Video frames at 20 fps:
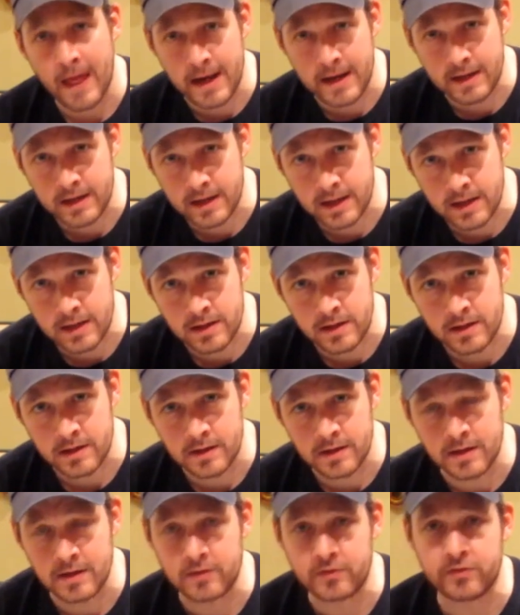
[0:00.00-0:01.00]
etiquette
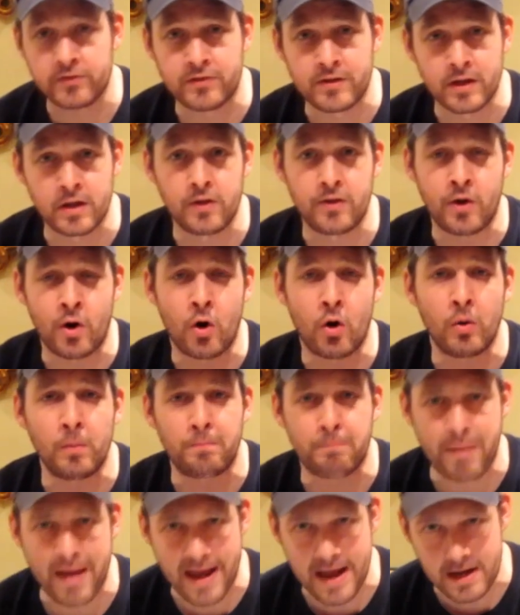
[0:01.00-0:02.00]
is still the whole
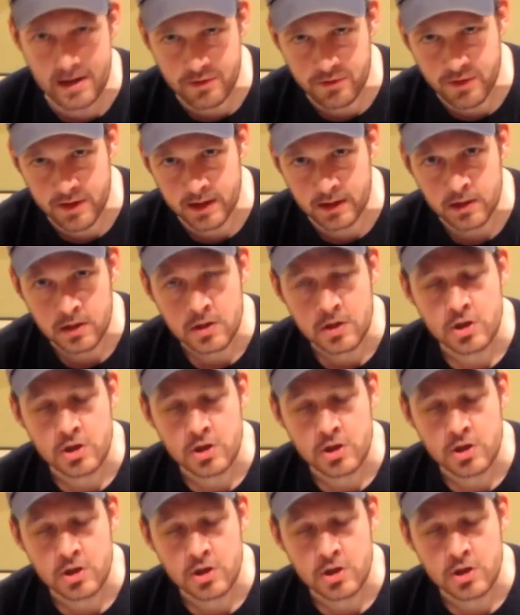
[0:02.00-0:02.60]
band thing.